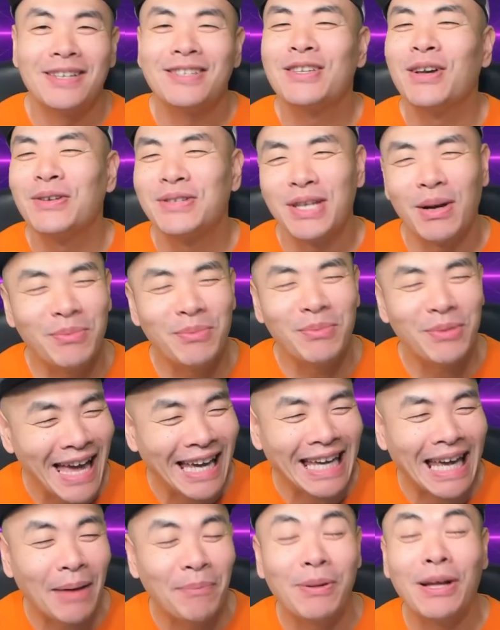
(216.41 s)
So some of you
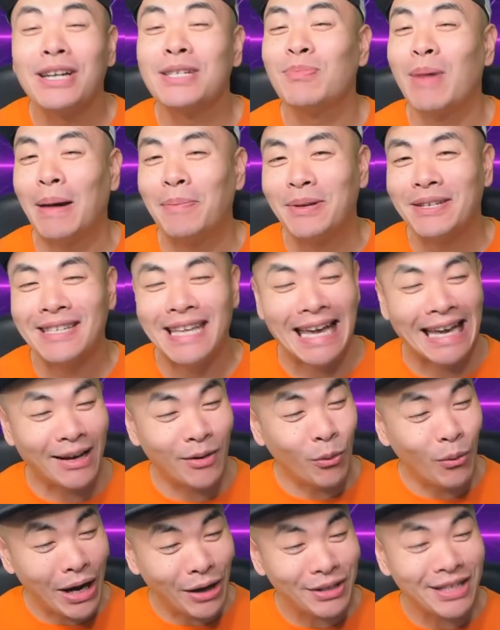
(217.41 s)
endgame players might be saying,
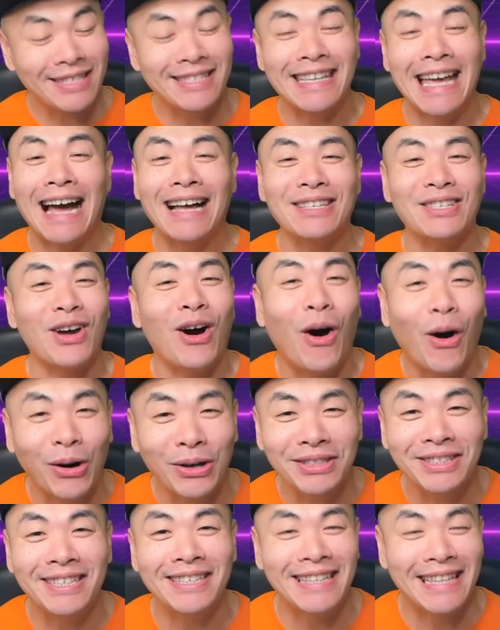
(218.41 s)
well, the stats
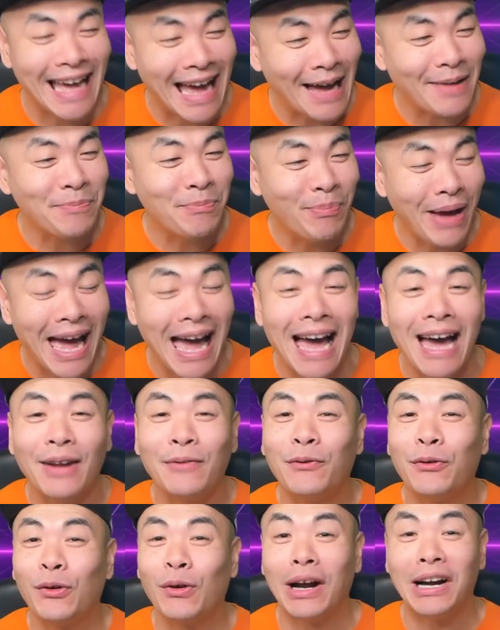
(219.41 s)
aren't that bad
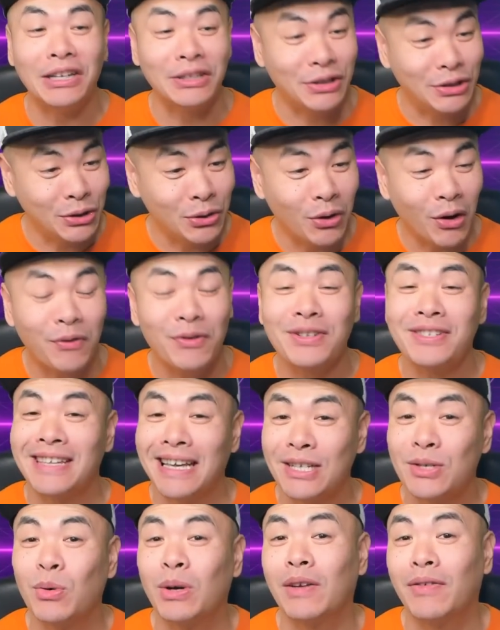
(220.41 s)
for a duo for
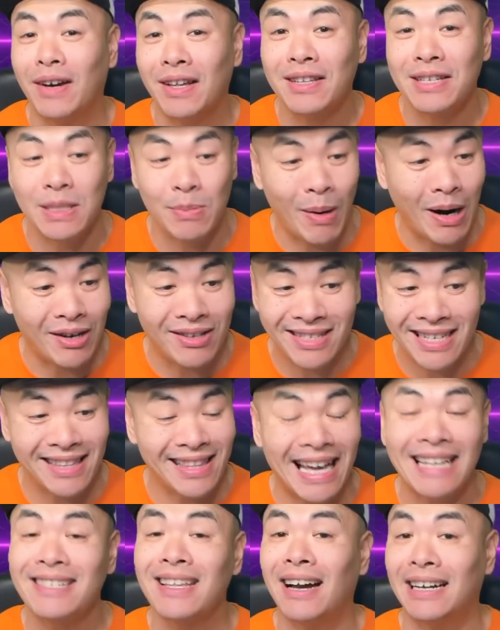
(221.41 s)
stage 25 of the Spider's Den.
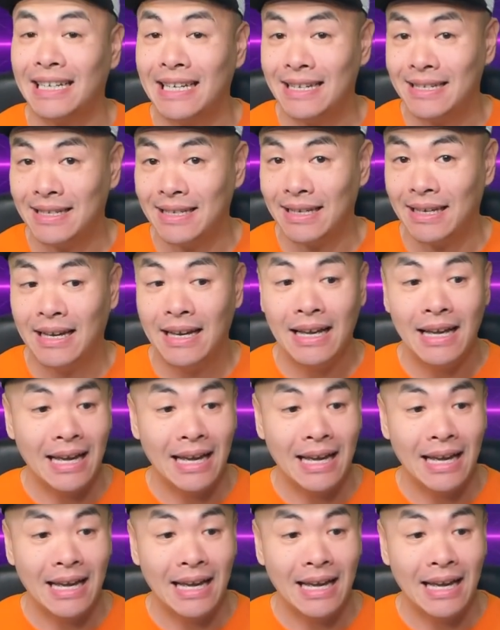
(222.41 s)
That's not easy.